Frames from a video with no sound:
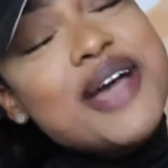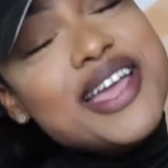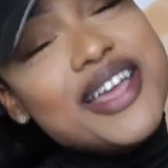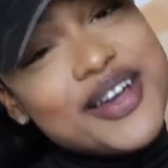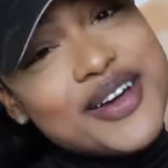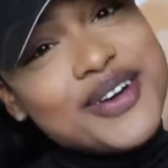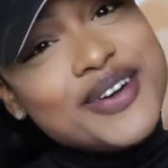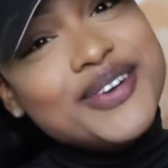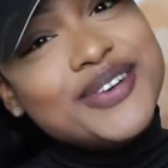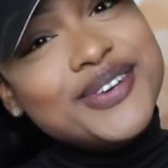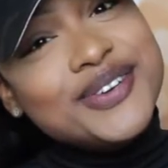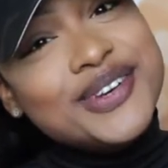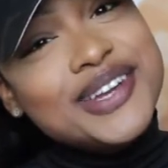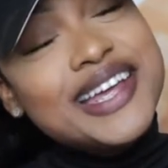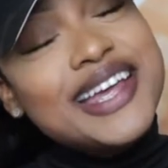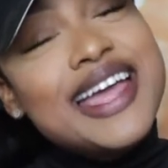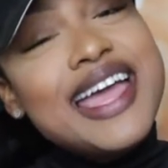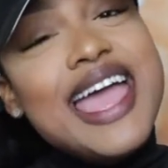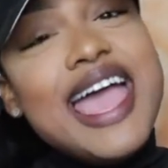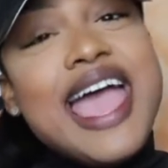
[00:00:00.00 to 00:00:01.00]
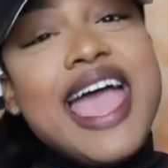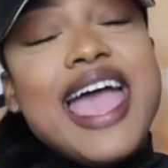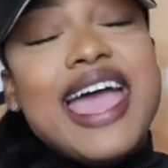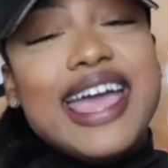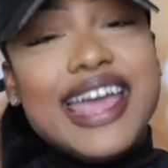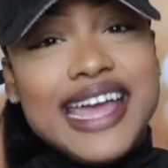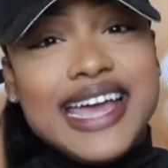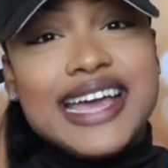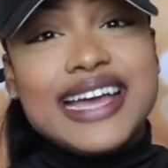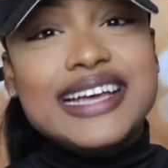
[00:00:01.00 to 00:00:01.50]
my own,
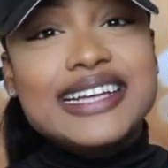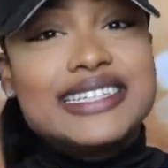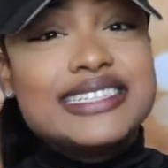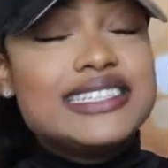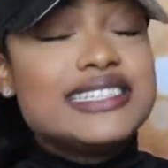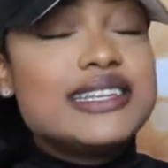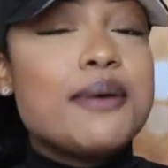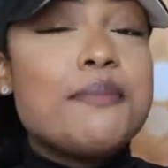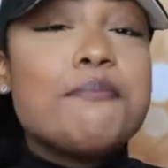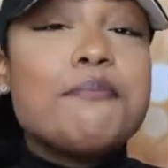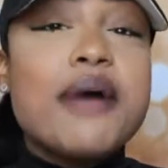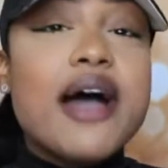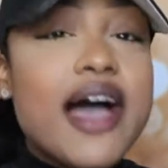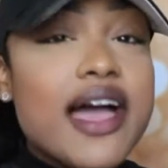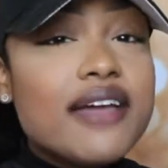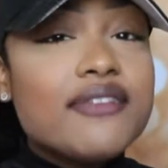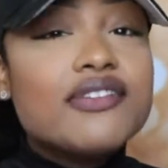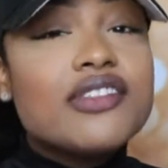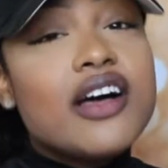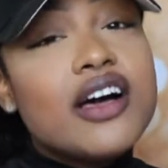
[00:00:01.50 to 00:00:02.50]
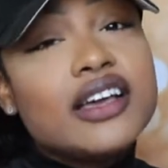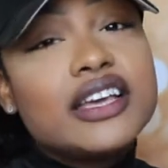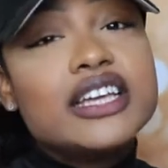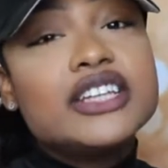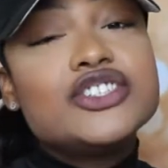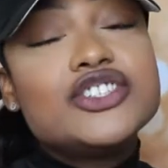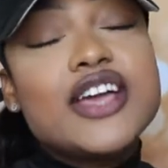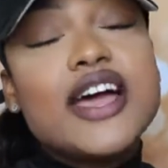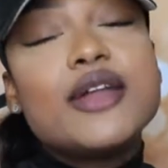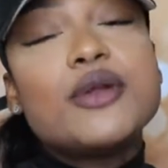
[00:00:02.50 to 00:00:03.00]
And my
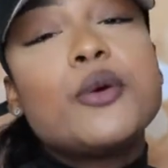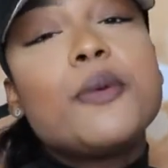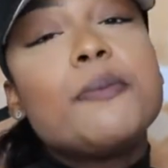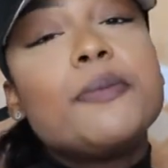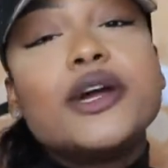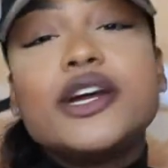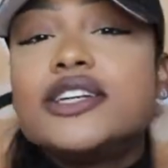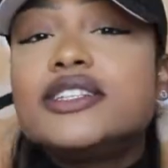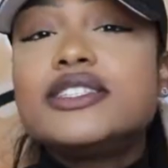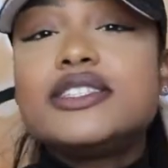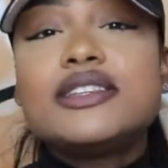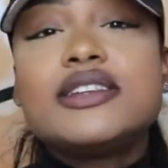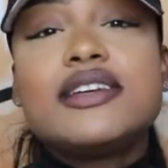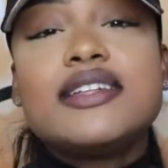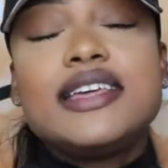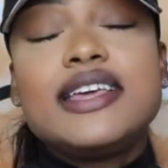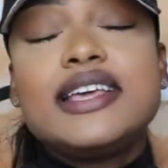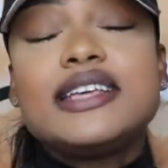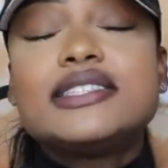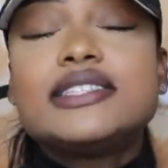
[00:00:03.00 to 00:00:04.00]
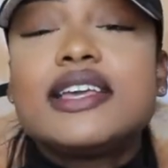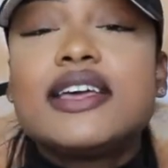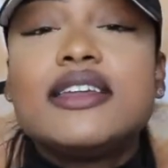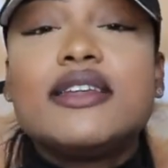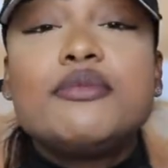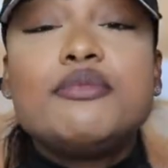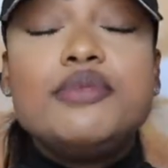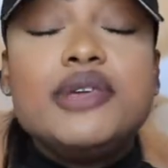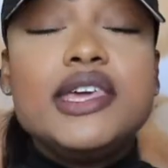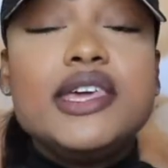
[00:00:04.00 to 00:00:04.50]
vlogging channel personally is
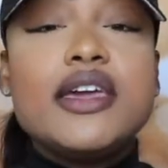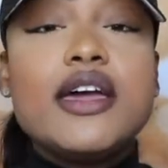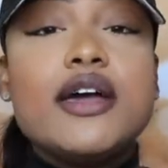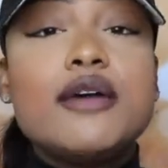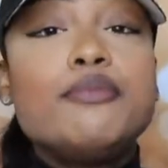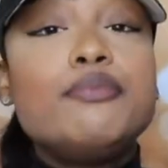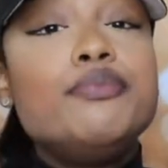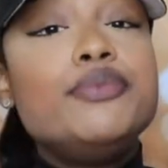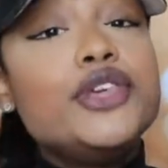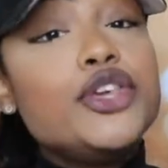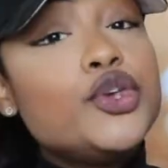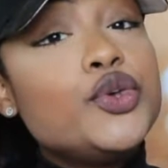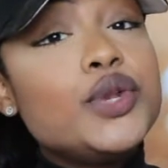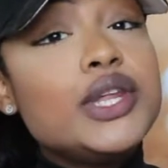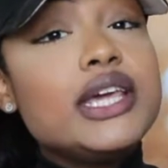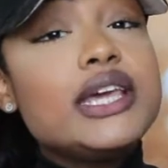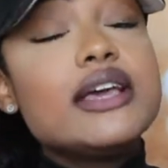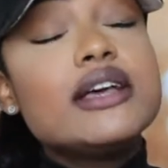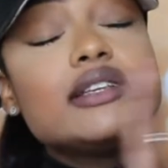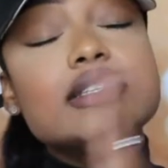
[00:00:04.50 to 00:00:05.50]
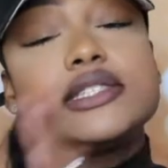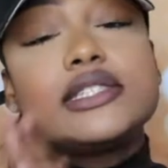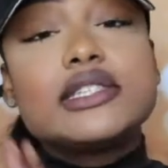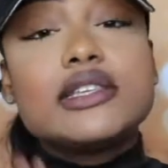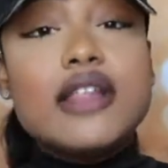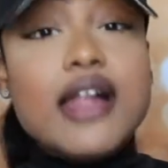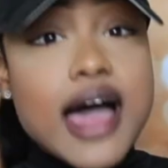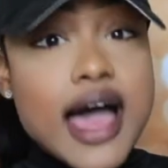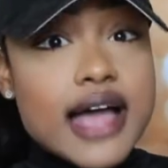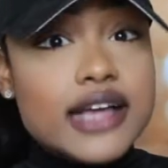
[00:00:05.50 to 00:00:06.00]
gonna be a beauty
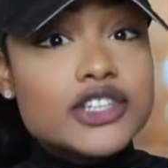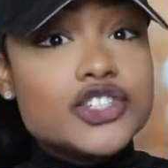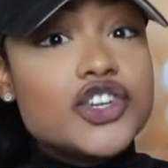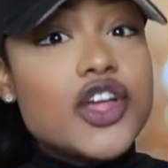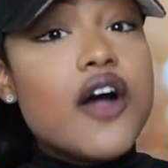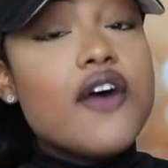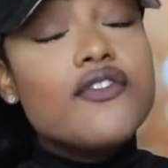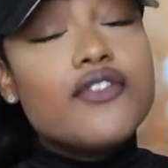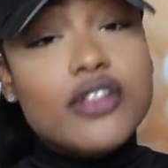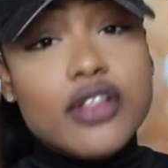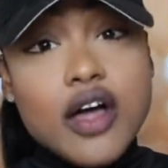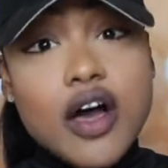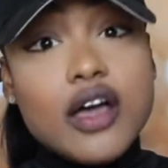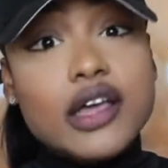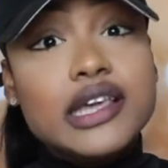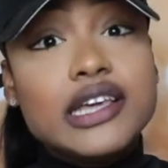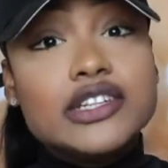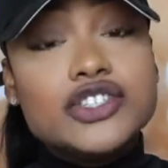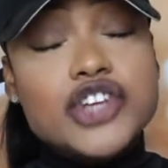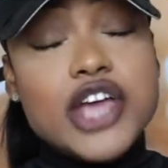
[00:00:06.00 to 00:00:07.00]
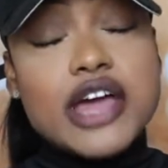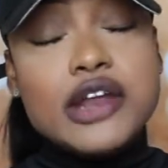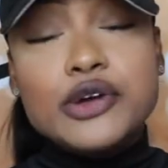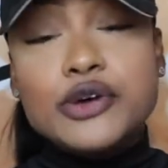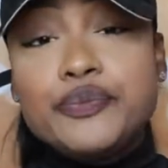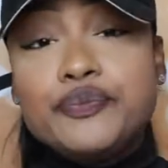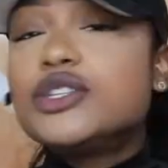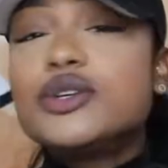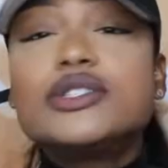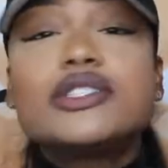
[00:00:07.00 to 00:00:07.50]
slash vlogging
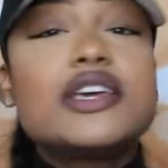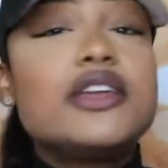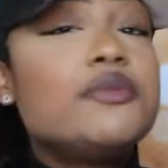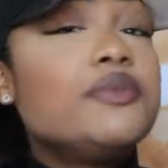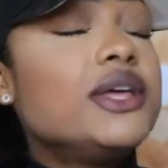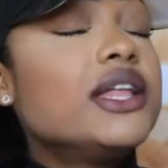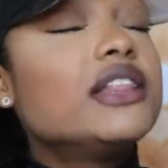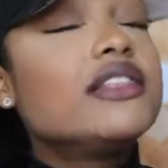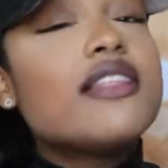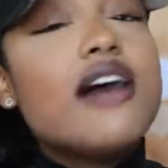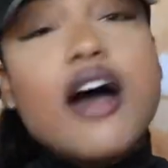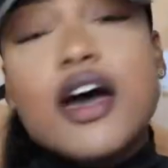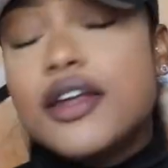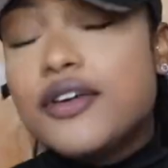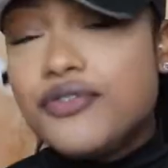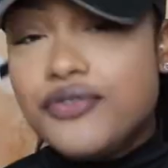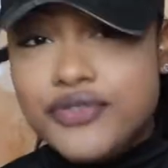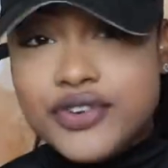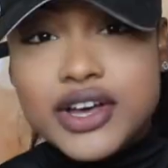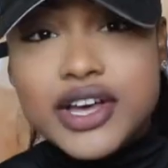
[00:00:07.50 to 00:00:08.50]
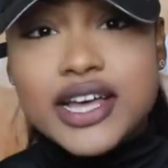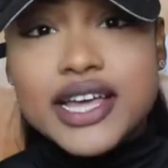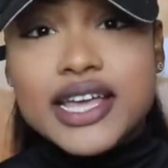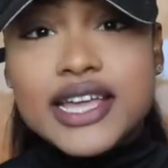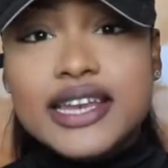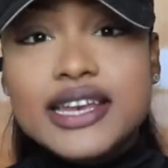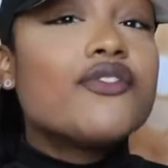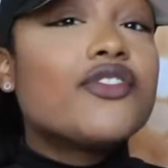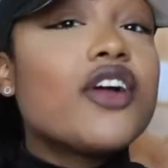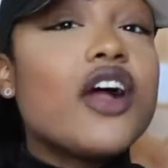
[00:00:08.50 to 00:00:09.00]
channel. So it's gonna be a lot of
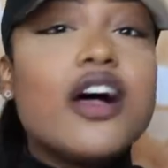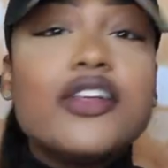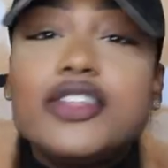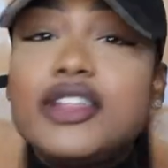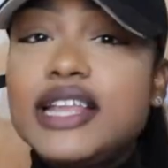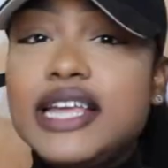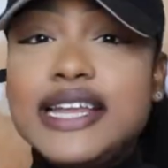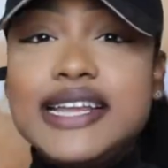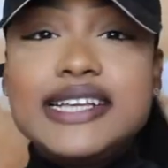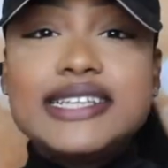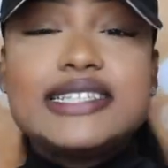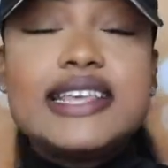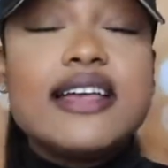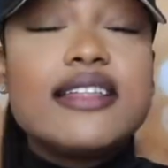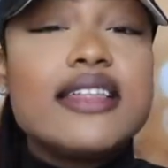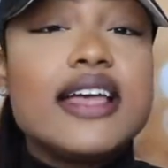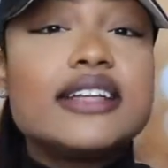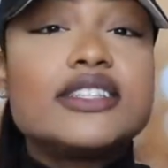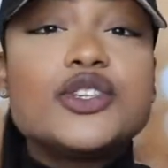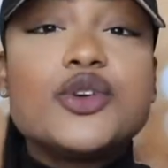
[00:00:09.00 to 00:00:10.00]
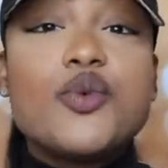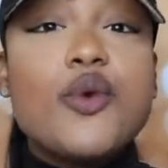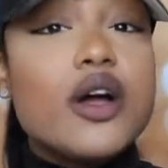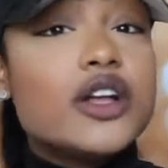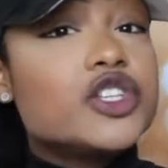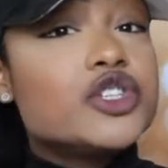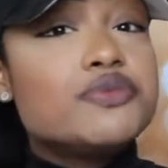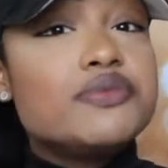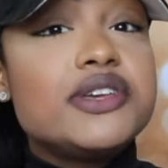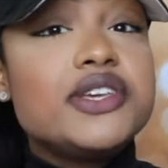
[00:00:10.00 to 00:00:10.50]
fun. For all the ladies that like to
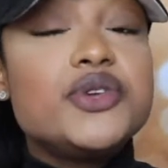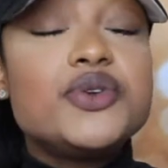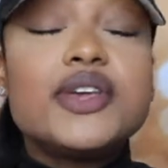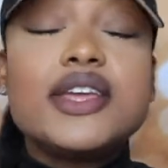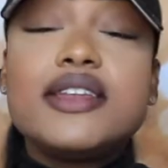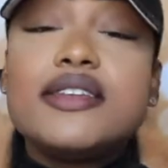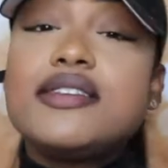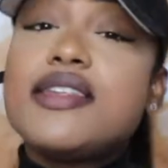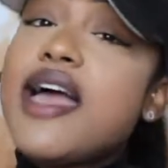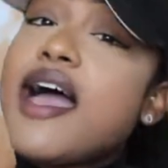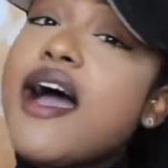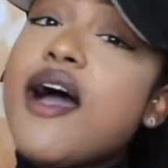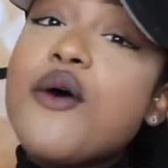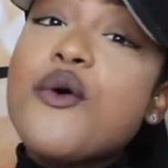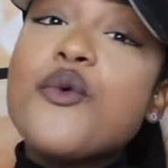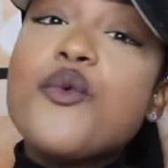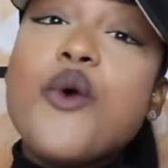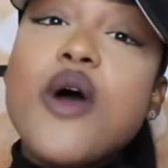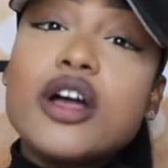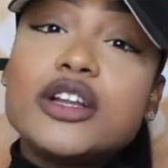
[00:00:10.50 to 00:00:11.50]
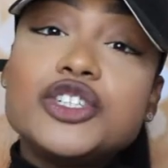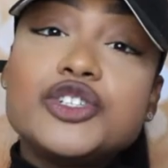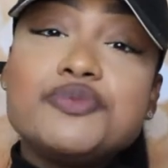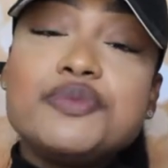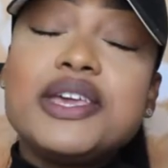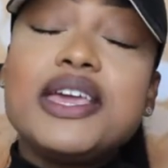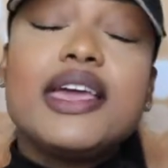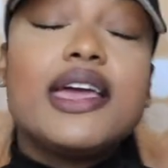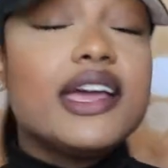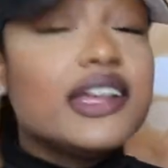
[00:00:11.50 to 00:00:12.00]
watch me, you can now watch
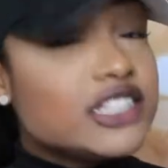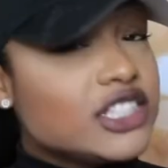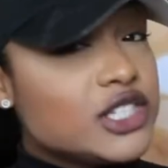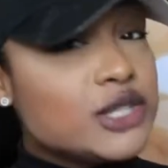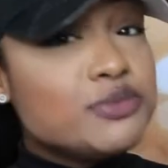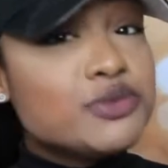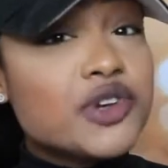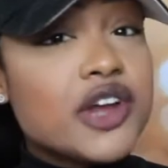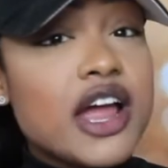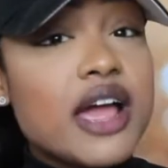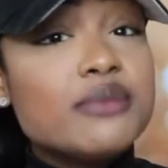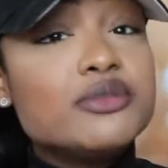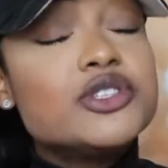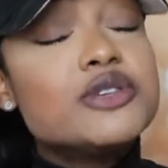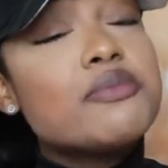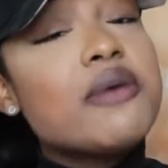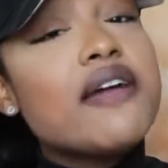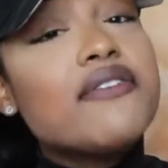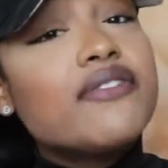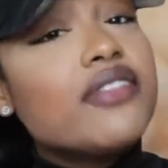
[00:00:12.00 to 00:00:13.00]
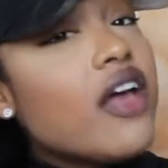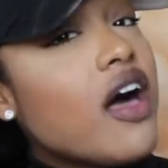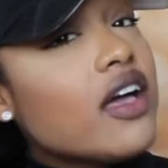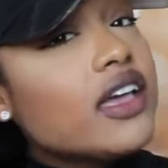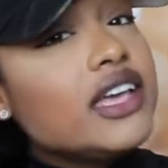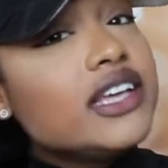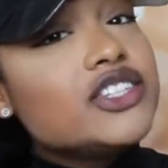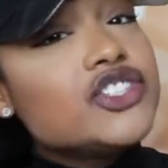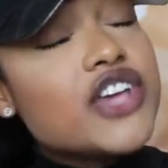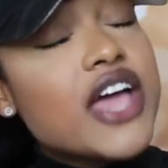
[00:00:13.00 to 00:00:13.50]
me and subscribe to my
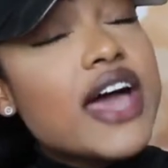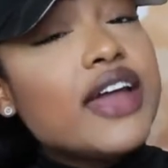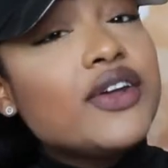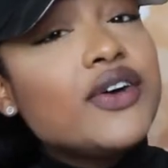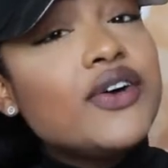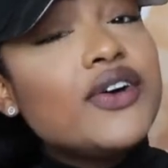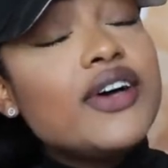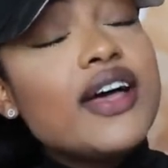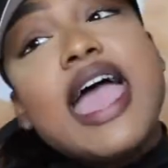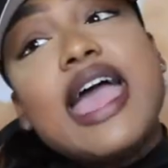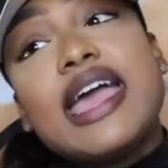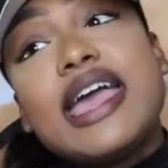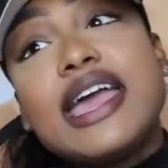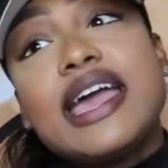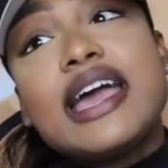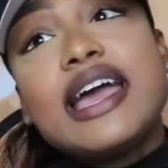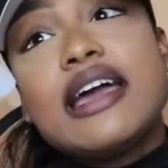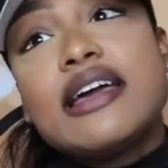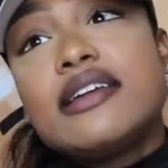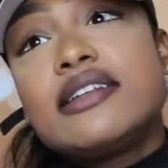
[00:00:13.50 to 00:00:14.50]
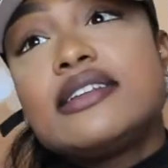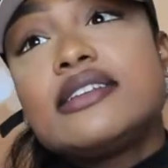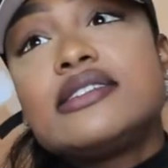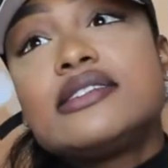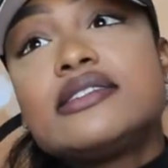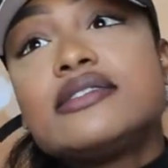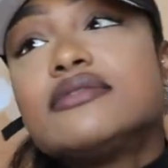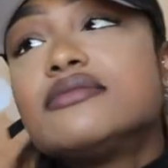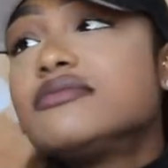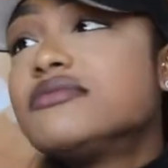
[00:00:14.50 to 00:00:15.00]
vlogging channel
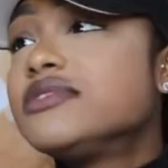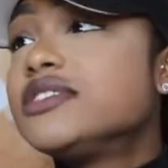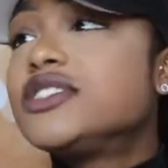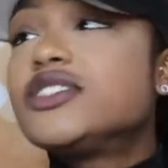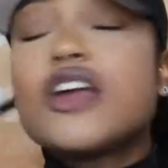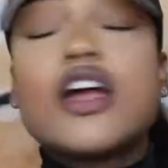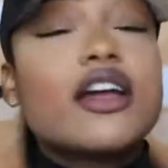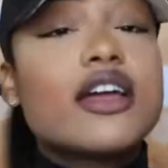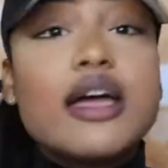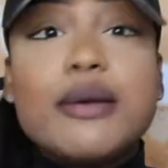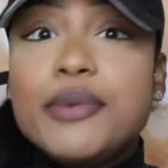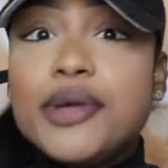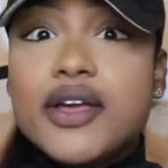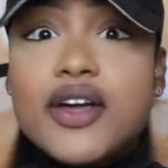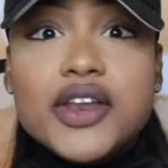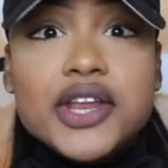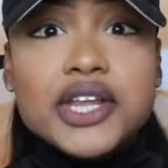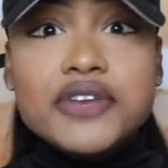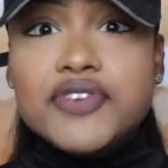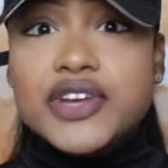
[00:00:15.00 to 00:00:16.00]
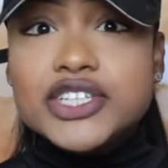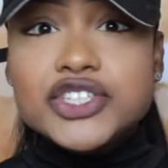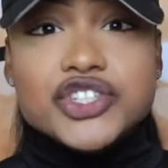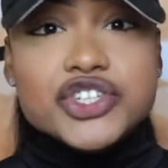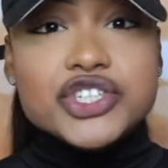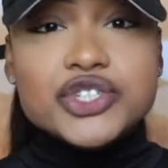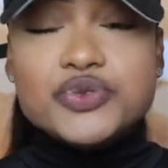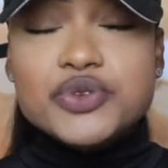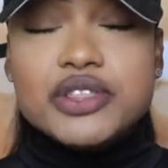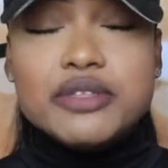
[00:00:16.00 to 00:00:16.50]
and start coming on
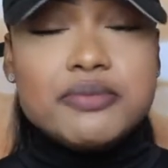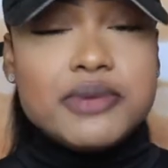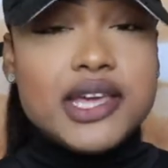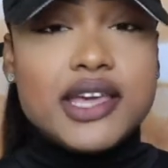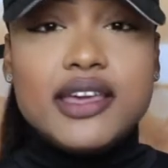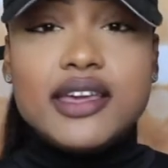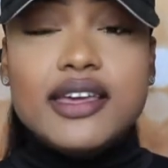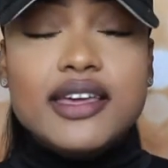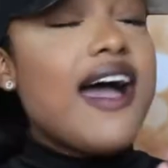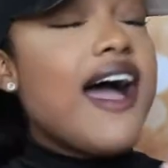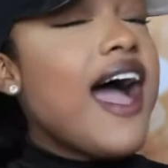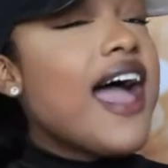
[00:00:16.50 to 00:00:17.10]
adventures with me.